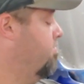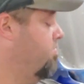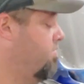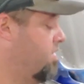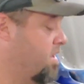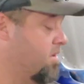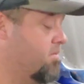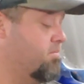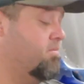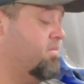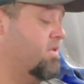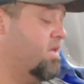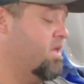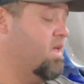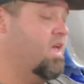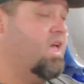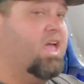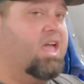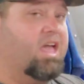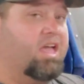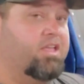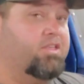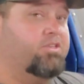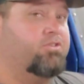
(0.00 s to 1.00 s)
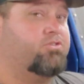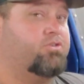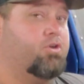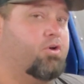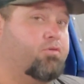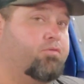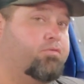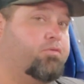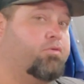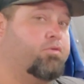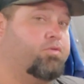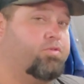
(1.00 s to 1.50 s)
Yeah. And so
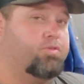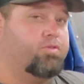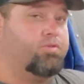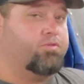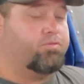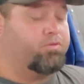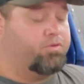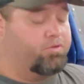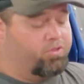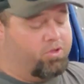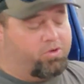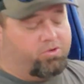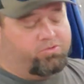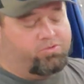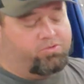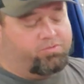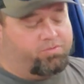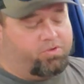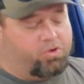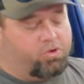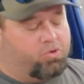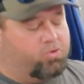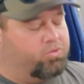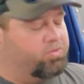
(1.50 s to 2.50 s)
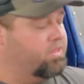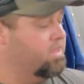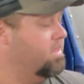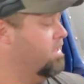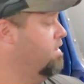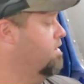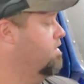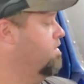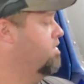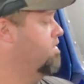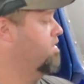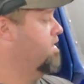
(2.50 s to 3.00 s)
for those of you
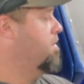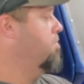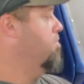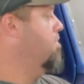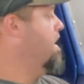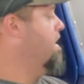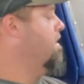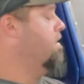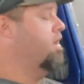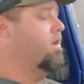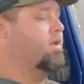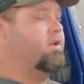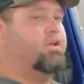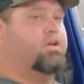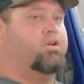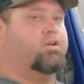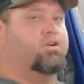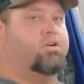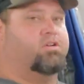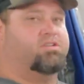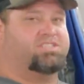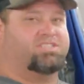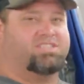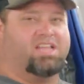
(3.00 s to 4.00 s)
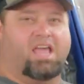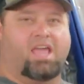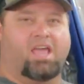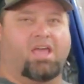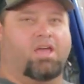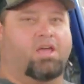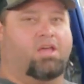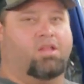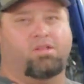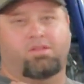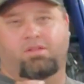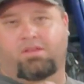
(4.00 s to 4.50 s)
that may not
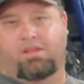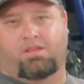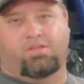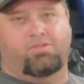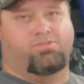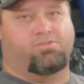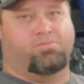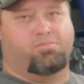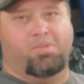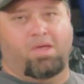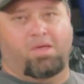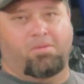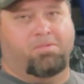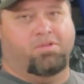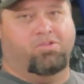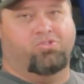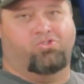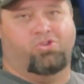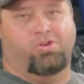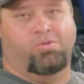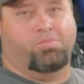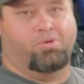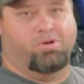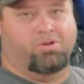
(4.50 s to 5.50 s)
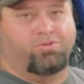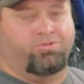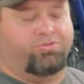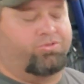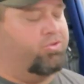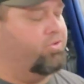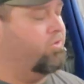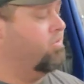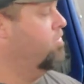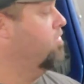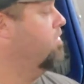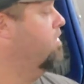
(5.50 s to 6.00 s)
understand, it's maybe gibberish to
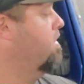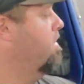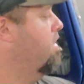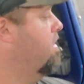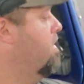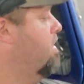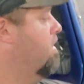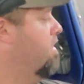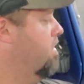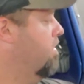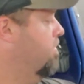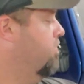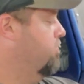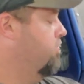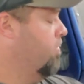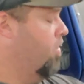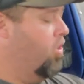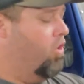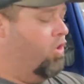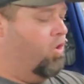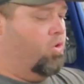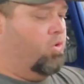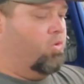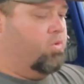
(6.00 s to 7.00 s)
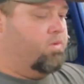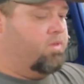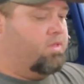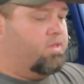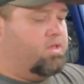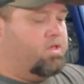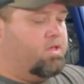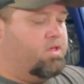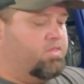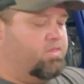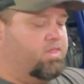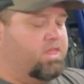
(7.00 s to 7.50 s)
you. So
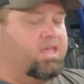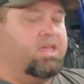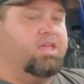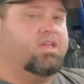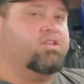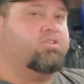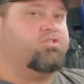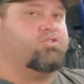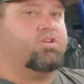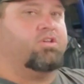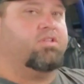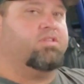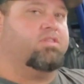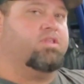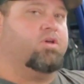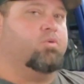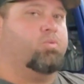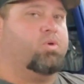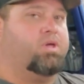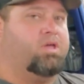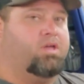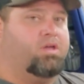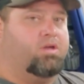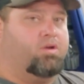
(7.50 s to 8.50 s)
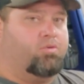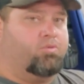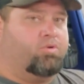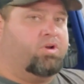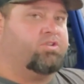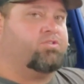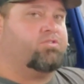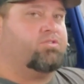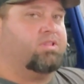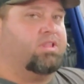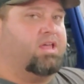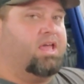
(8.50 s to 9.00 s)
the engine that we
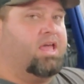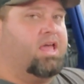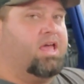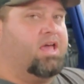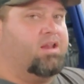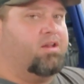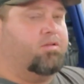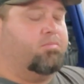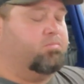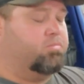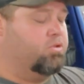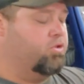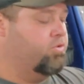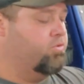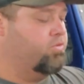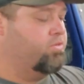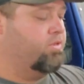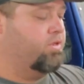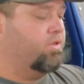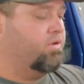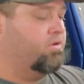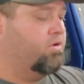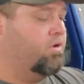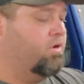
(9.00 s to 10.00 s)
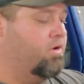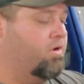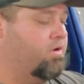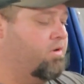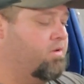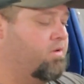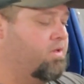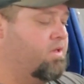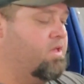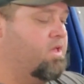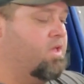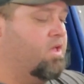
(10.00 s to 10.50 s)
originally had in Blue Thunder,
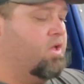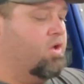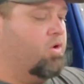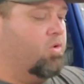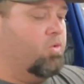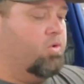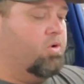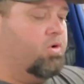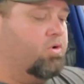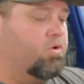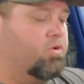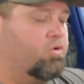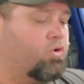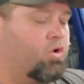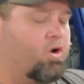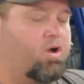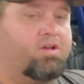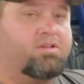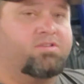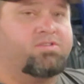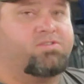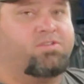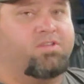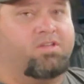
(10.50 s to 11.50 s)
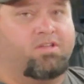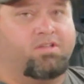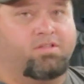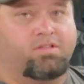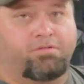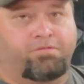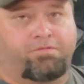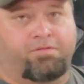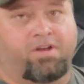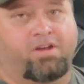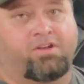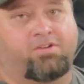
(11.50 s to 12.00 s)
crossing the
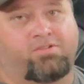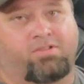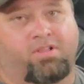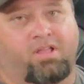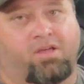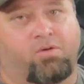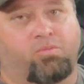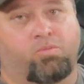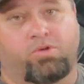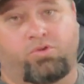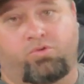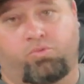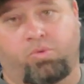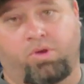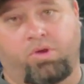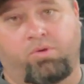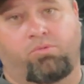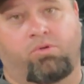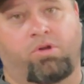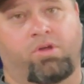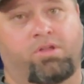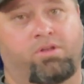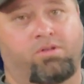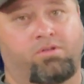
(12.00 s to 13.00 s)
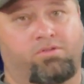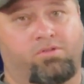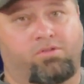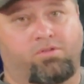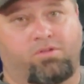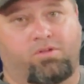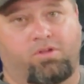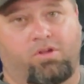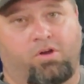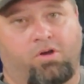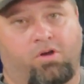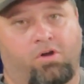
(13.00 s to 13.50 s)
finish line, which we run,
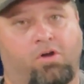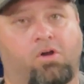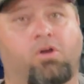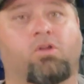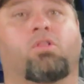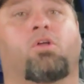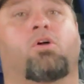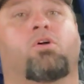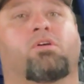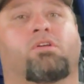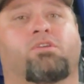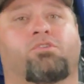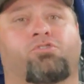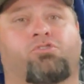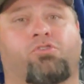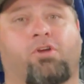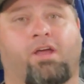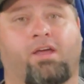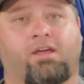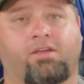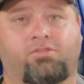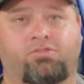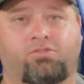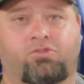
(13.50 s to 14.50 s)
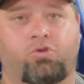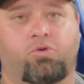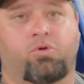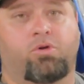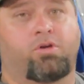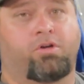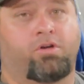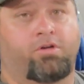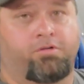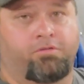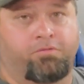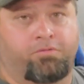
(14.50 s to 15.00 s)
our longest track's
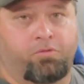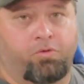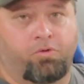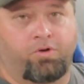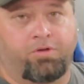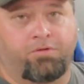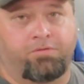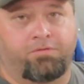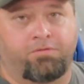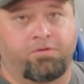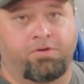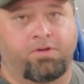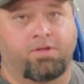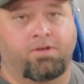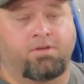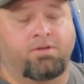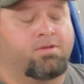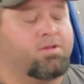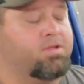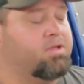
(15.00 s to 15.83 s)
240 foot.